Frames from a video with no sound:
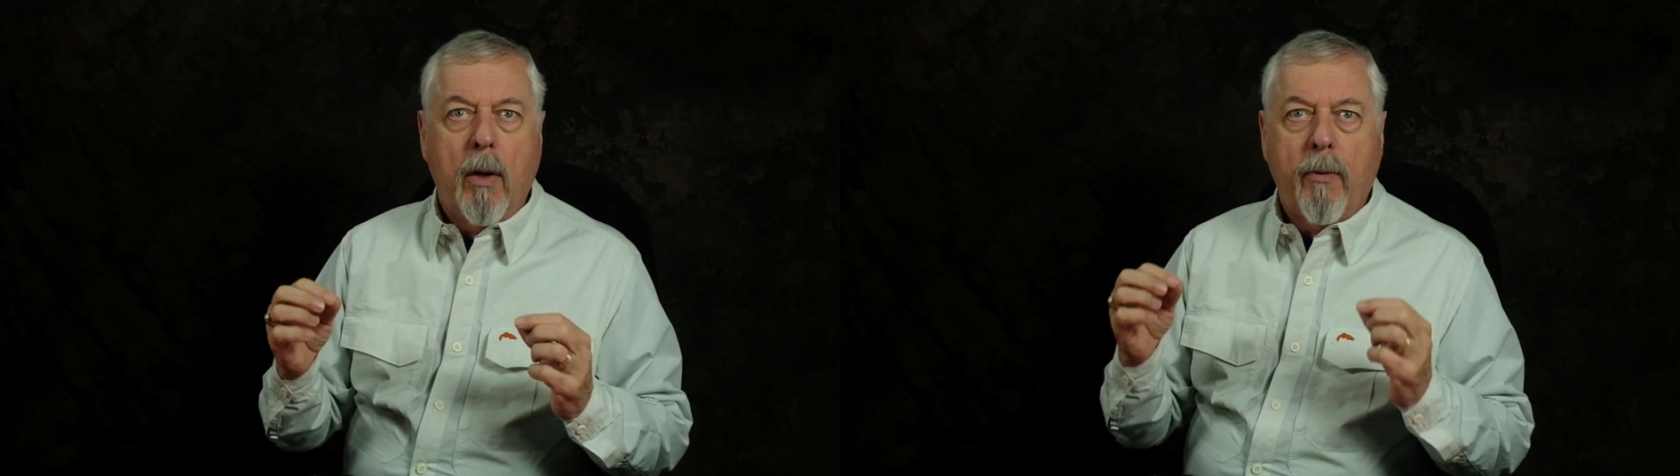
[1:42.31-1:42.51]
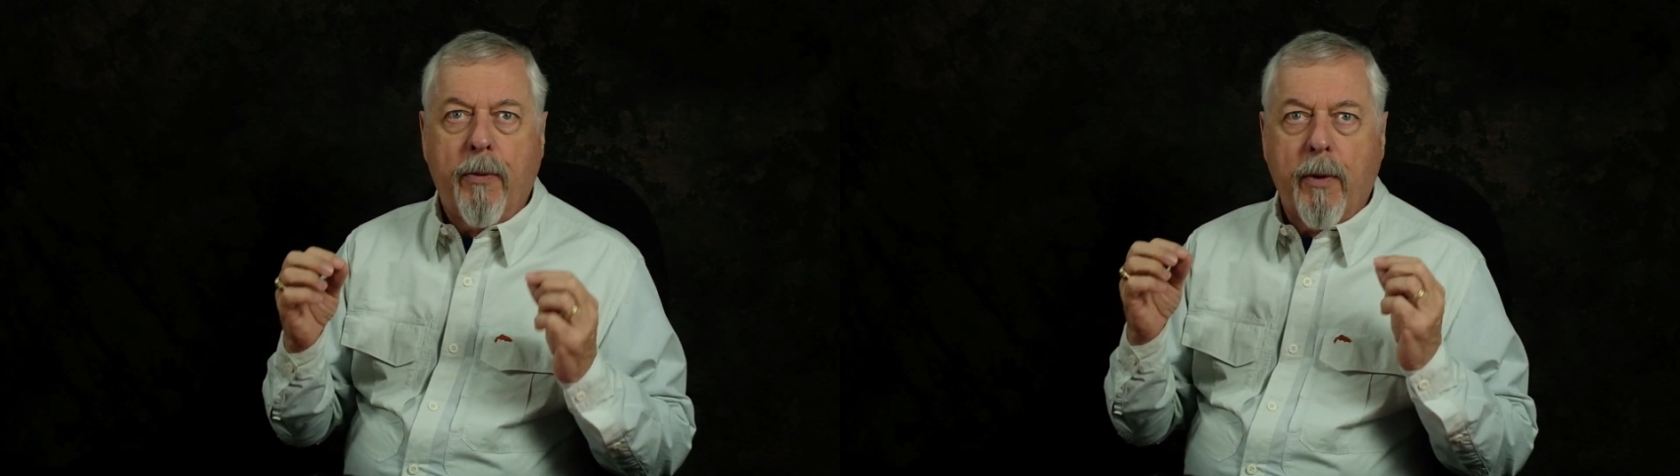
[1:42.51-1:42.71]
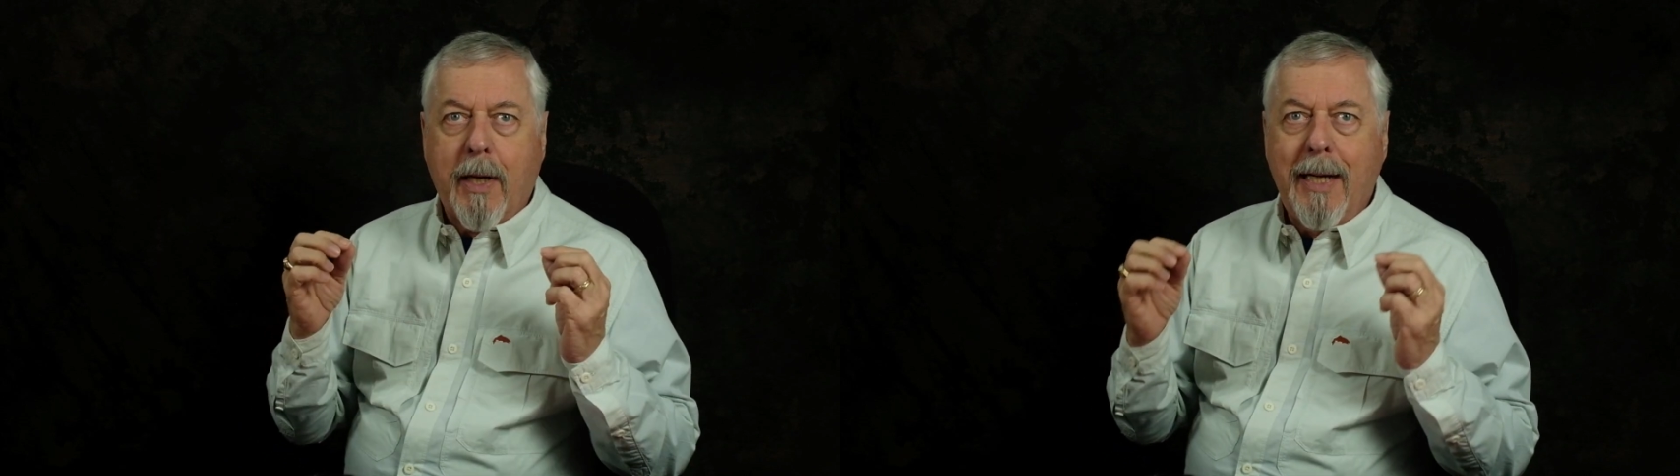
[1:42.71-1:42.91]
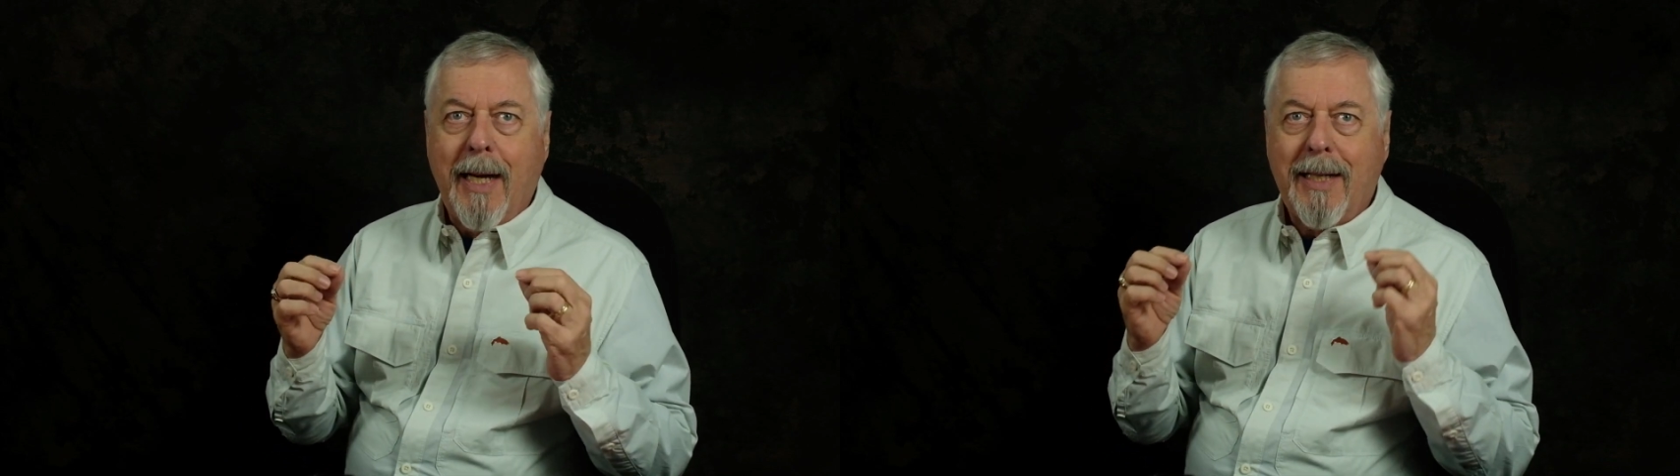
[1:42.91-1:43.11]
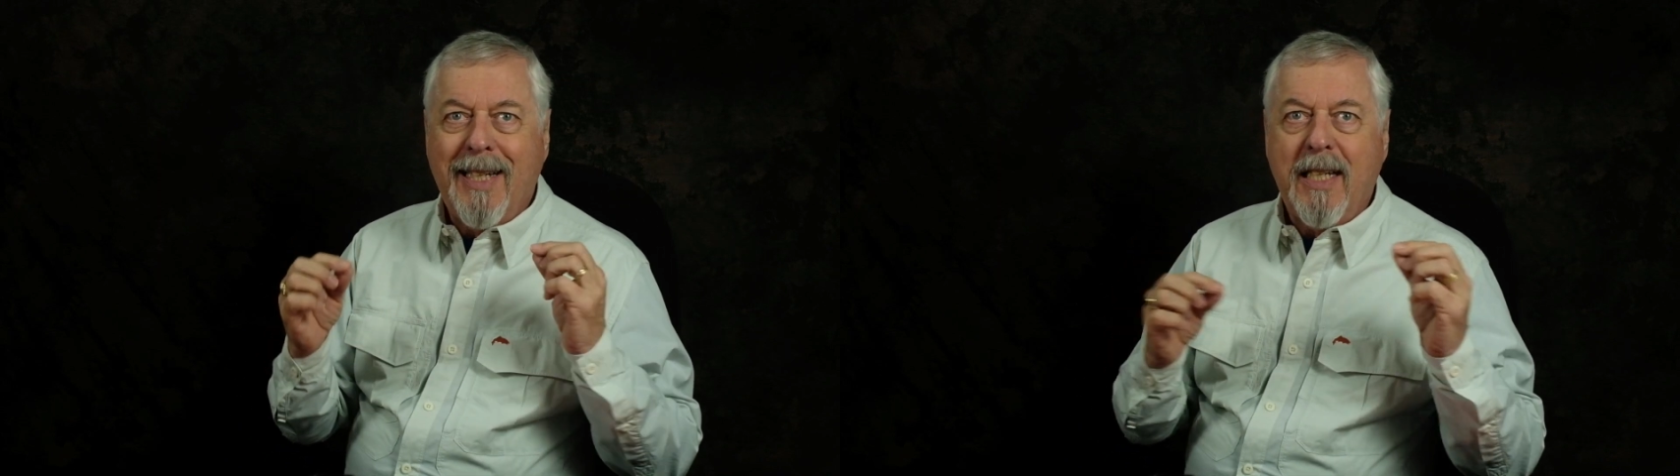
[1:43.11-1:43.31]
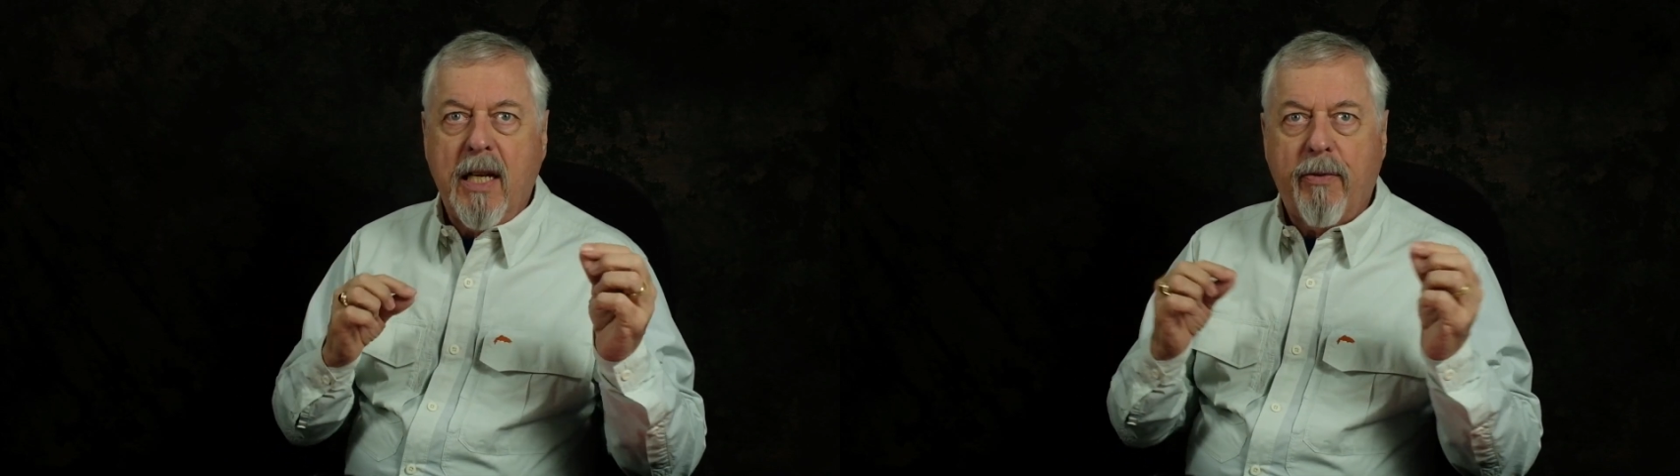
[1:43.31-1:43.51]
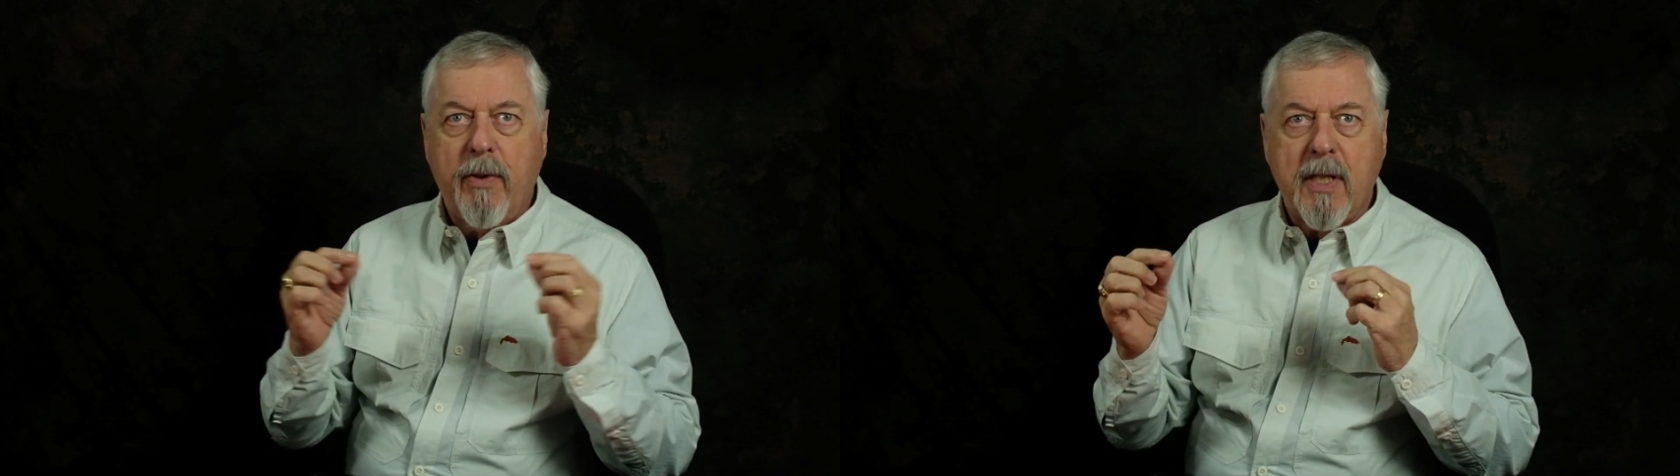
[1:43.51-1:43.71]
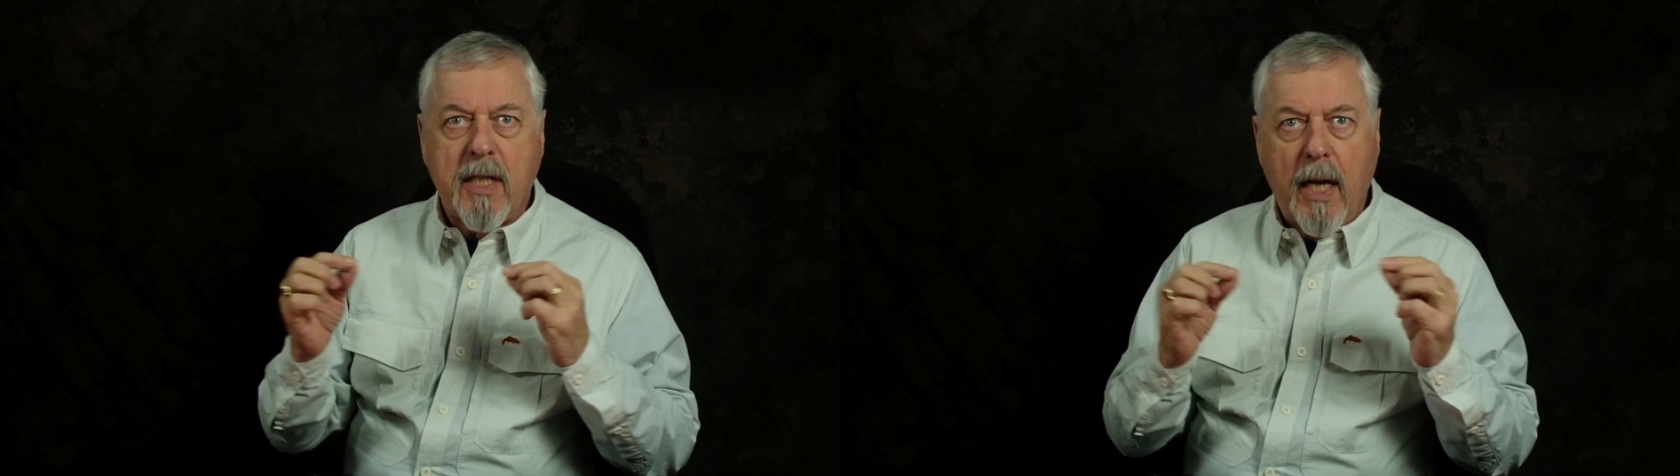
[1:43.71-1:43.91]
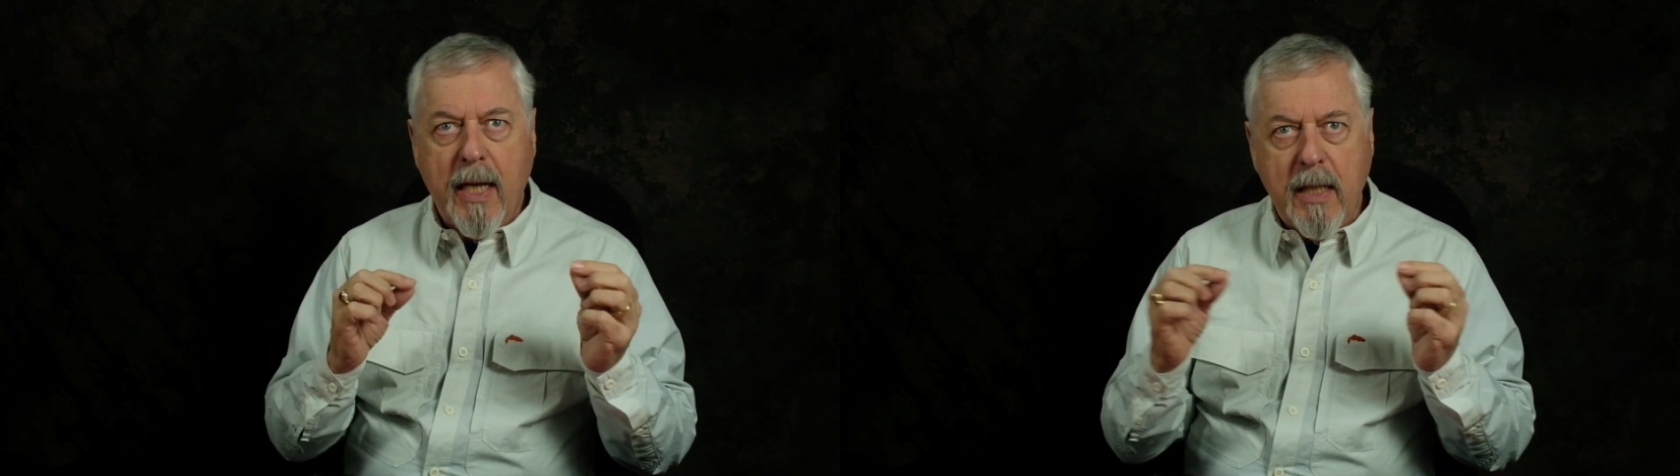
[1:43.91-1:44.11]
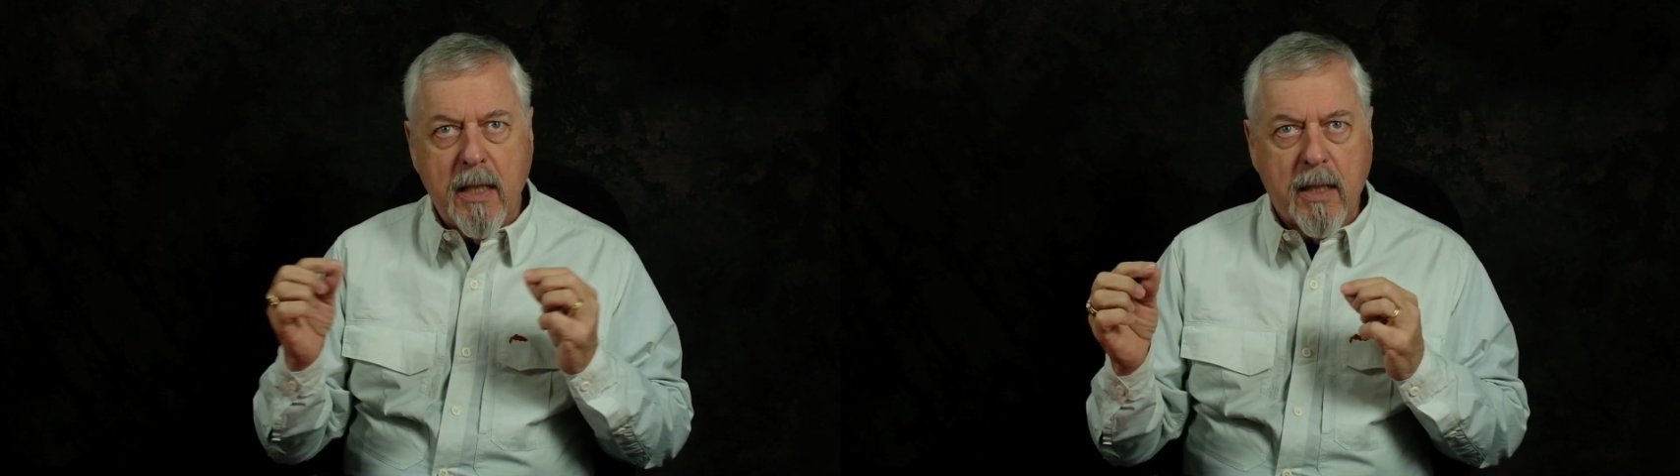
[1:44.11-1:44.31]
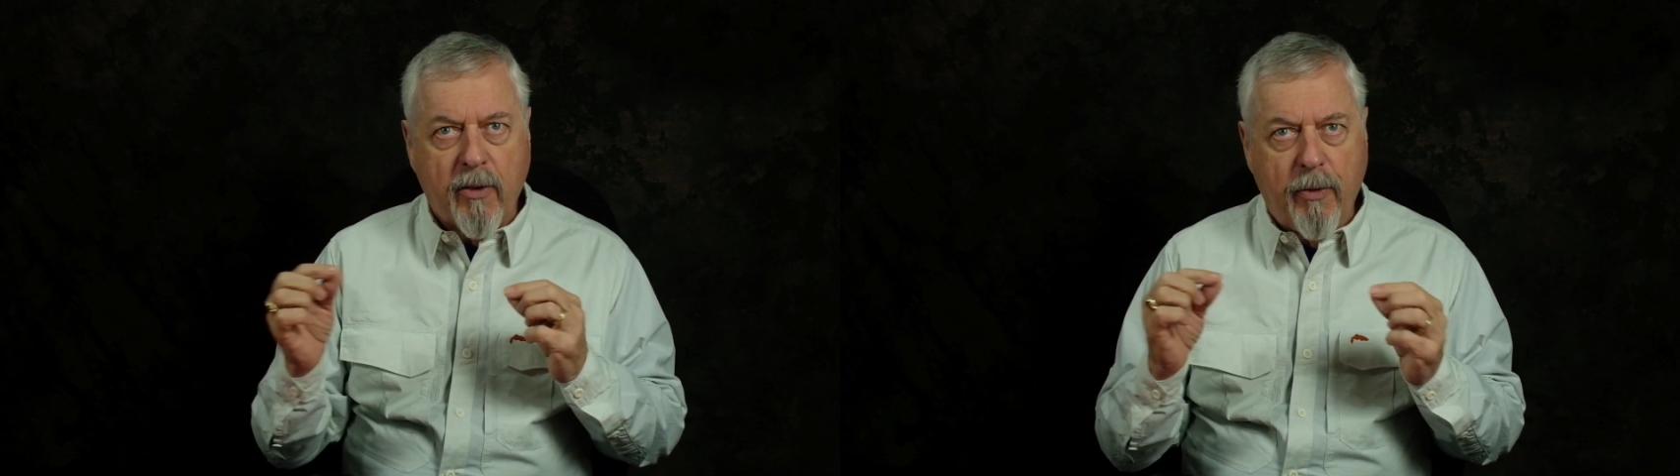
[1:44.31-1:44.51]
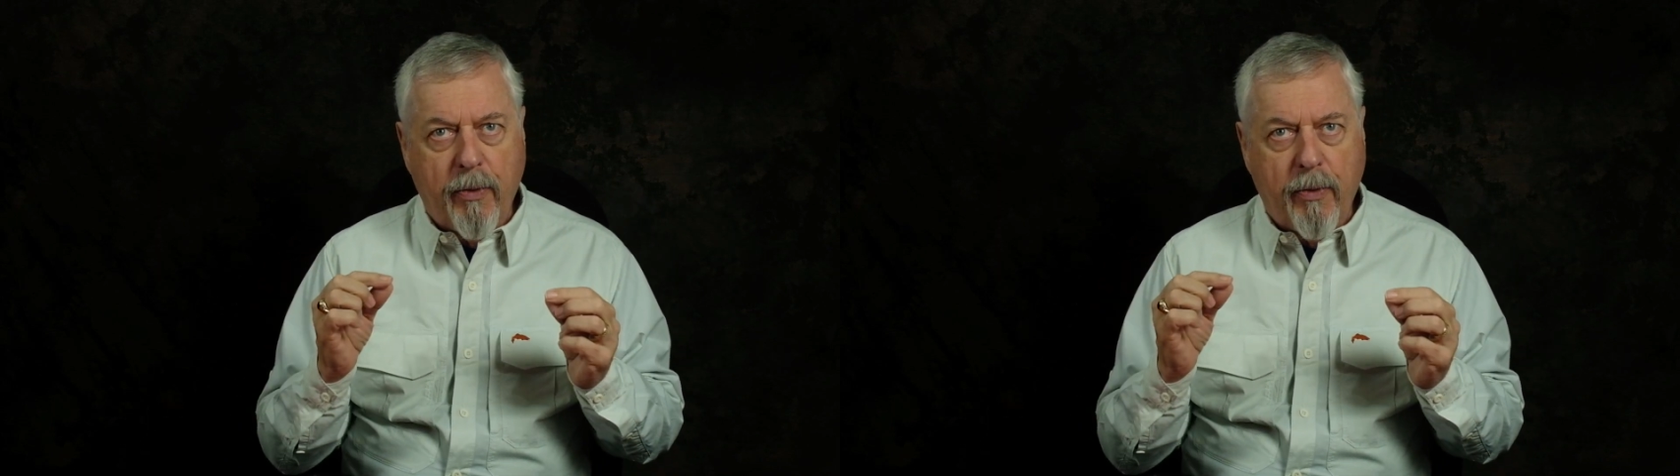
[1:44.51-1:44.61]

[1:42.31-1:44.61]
for connecting different sizes of